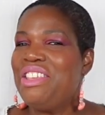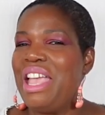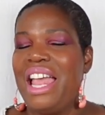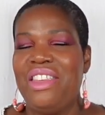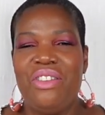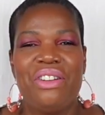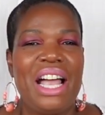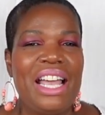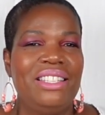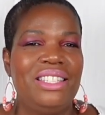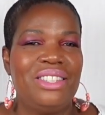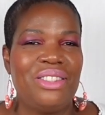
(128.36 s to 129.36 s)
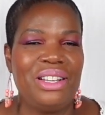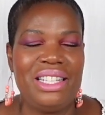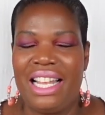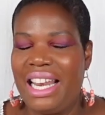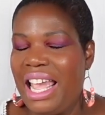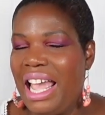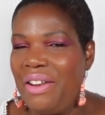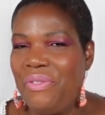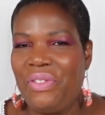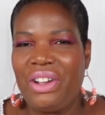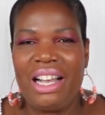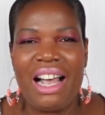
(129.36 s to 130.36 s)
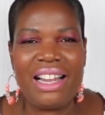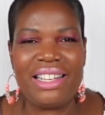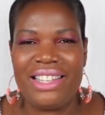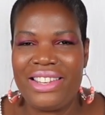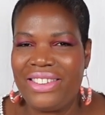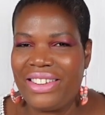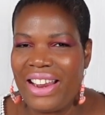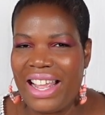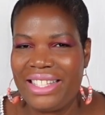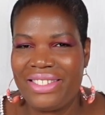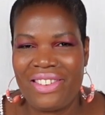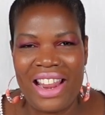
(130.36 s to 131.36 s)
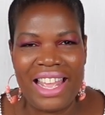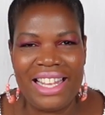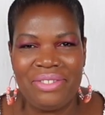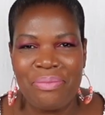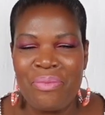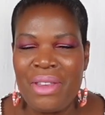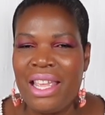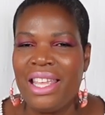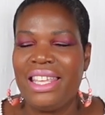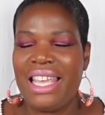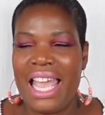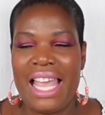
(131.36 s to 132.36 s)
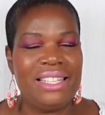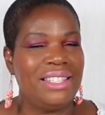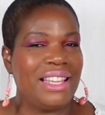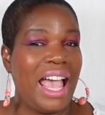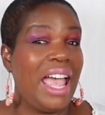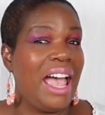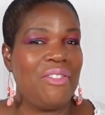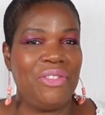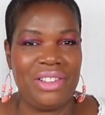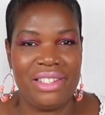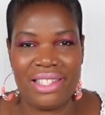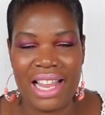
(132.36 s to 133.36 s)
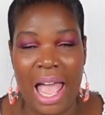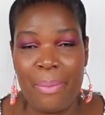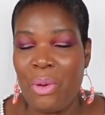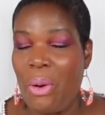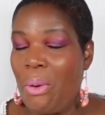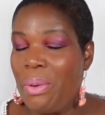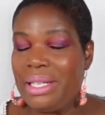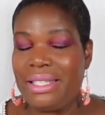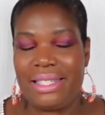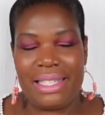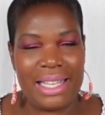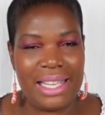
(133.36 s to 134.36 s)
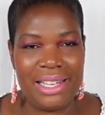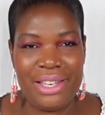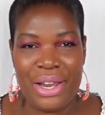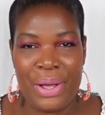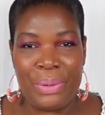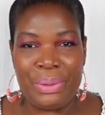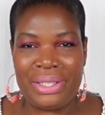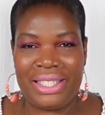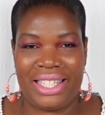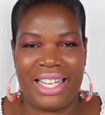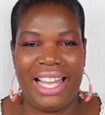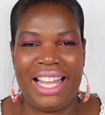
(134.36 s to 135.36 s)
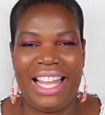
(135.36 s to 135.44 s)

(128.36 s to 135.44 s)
And you guys thought that I had forgotten you guys, right? Yes, I haven't. I'm always taking notes.